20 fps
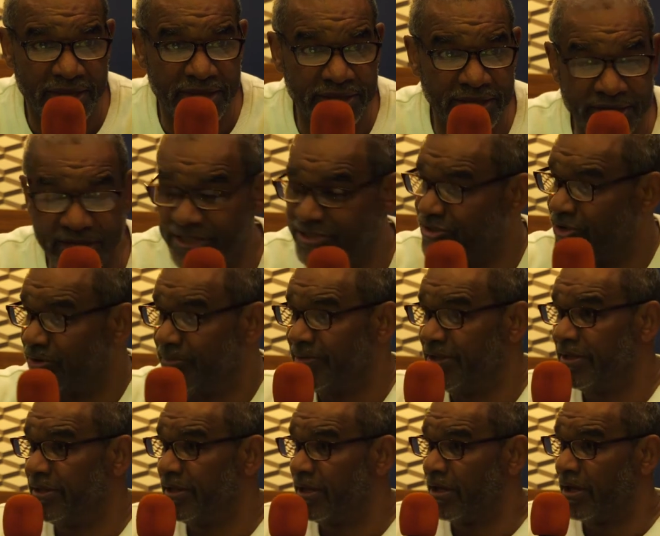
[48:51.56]
Then he told
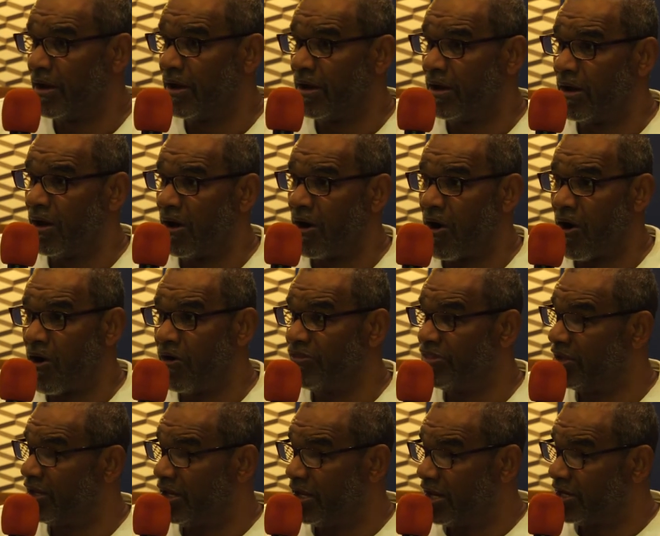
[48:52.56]
me all
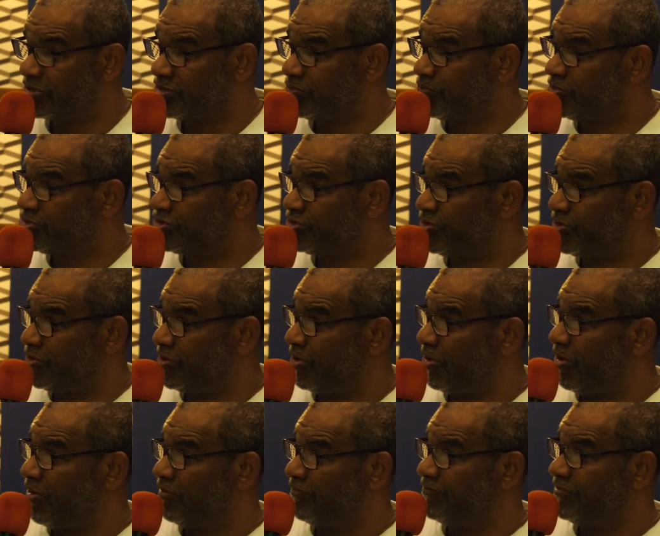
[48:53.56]
the electric would turn
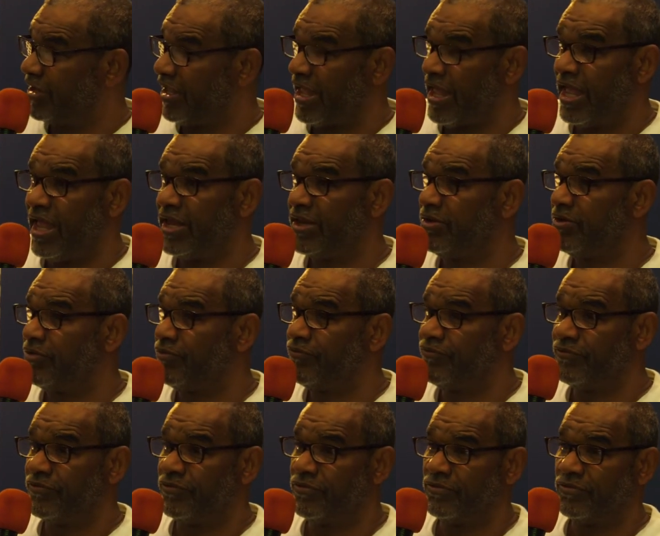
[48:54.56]
off, they had no
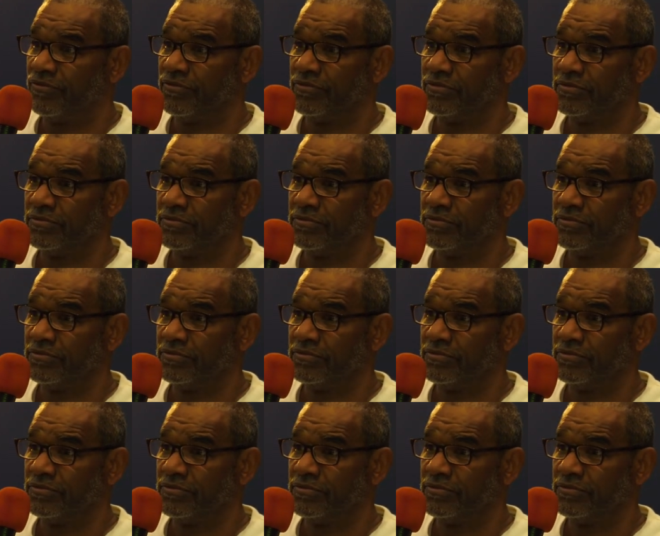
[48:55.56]
food,